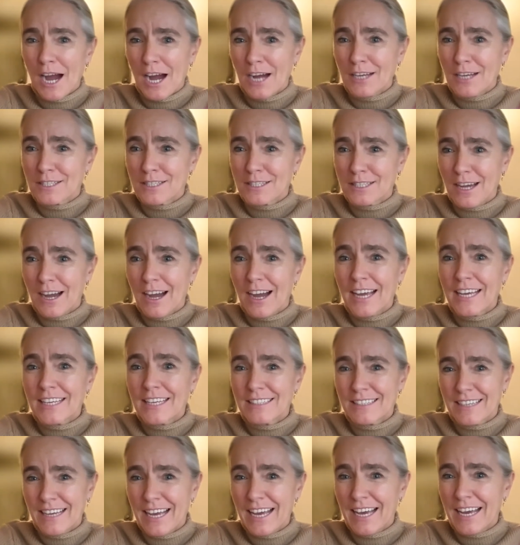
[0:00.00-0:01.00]

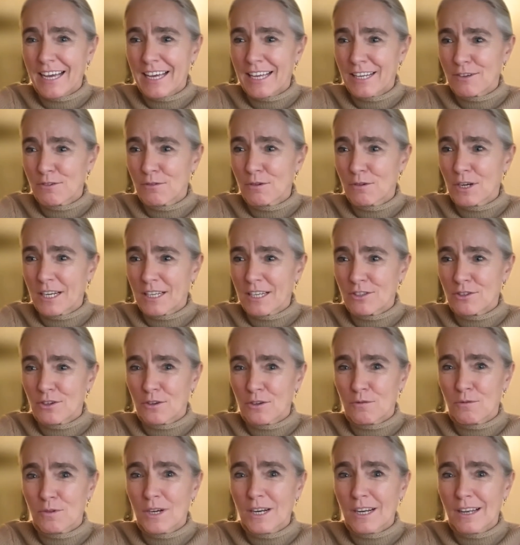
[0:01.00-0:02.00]
aside and really
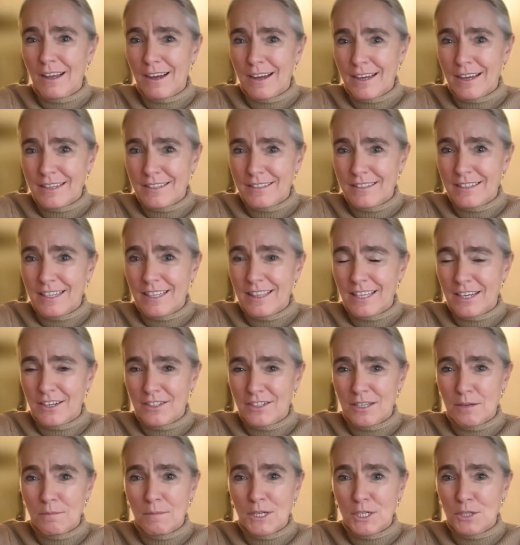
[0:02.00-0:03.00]
sort of realize that
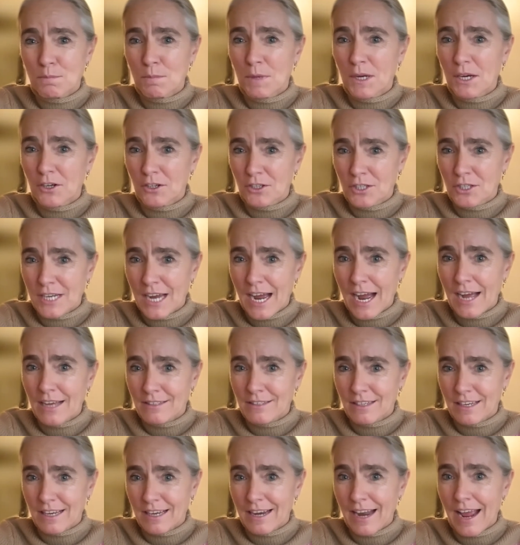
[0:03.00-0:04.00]
there's a much bigger
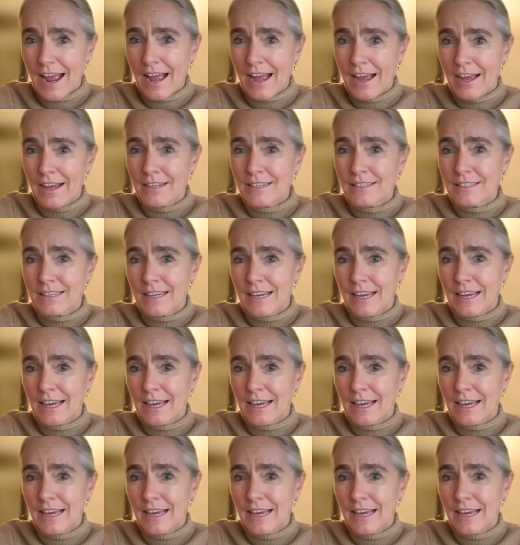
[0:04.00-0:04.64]
task at hand